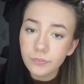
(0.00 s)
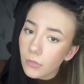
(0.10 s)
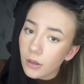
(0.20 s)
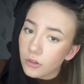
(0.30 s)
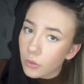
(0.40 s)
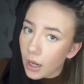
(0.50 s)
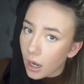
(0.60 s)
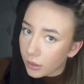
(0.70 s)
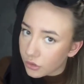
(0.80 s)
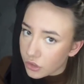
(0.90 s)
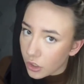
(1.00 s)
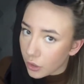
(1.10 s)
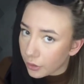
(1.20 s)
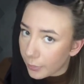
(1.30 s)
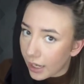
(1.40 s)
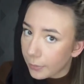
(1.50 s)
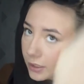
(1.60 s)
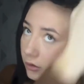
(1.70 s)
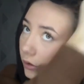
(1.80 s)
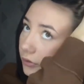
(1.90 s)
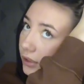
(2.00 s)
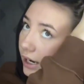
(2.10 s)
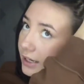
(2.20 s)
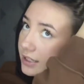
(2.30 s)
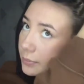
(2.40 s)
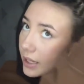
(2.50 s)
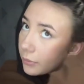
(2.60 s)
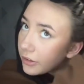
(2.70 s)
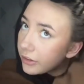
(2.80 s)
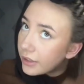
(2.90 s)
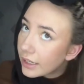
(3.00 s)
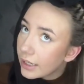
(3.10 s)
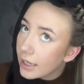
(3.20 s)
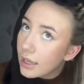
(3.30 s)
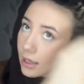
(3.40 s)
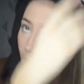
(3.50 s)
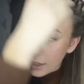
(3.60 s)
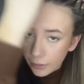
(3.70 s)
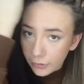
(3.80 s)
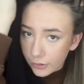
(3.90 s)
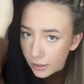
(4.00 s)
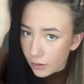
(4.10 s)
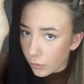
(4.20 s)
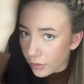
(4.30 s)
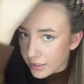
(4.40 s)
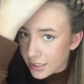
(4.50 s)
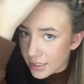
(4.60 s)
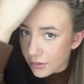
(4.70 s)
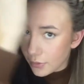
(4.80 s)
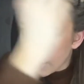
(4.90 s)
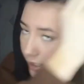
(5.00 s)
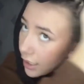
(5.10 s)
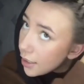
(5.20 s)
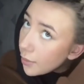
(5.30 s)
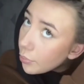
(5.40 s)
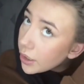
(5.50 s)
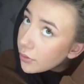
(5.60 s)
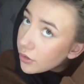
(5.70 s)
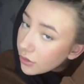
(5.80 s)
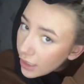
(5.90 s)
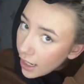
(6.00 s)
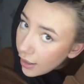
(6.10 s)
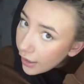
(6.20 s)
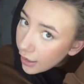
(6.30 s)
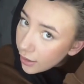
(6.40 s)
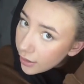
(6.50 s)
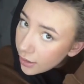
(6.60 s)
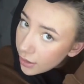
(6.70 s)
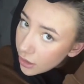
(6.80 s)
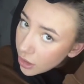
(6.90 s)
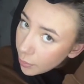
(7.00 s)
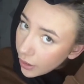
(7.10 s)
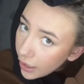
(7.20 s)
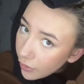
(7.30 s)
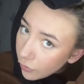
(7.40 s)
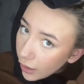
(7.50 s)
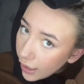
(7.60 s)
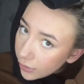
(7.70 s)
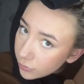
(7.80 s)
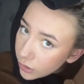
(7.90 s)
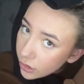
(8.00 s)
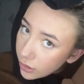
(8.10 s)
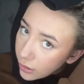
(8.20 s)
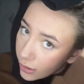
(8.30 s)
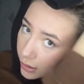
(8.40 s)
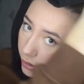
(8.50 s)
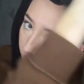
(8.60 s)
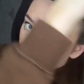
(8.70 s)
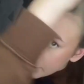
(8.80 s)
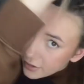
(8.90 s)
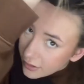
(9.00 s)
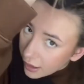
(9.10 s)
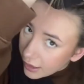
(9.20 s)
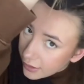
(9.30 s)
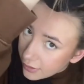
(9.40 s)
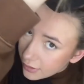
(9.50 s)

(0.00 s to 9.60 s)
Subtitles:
It's quite hard to show you on the back because obviously I need to be able to see and all this is in the way. But you just get it, you put it around on this side.